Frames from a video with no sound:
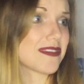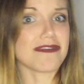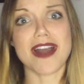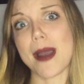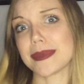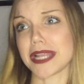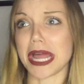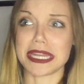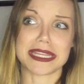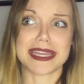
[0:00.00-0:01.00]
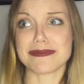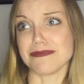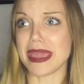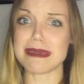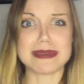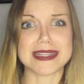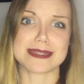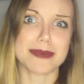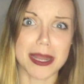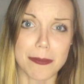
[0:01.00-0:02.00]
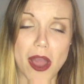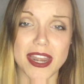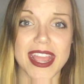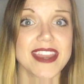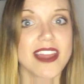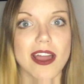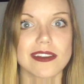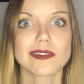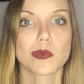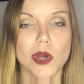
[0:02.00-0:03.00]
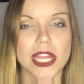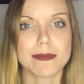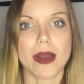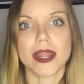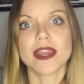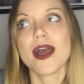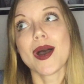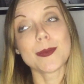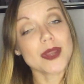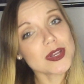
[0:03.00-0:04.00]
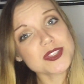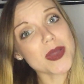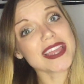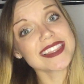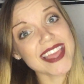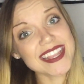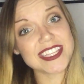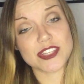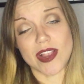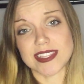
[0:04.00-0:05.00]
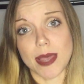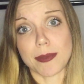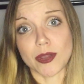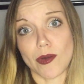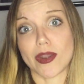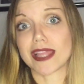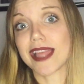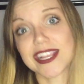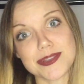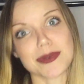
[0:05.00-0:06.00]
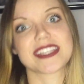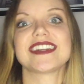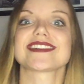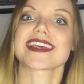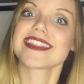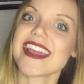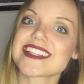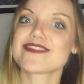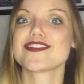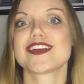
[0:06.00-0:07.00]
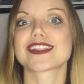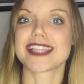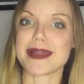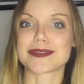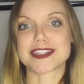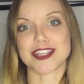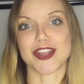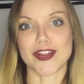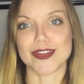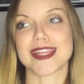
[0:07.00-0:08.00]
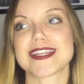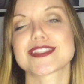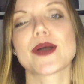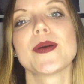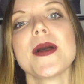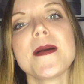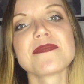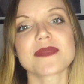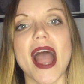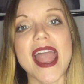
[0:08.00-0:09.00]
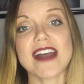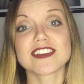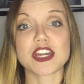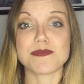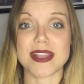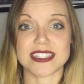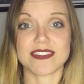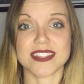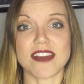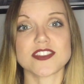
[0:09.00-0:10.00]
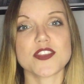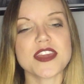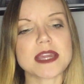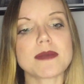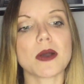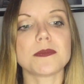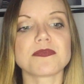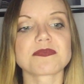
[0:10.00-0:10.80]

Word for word: vomit on it, get baby spit up on it and not worry about it. But also I like to dress up and go out. I like to wear heels. I like to feel glamorous and girly. So I have a good mix of stuff. So think about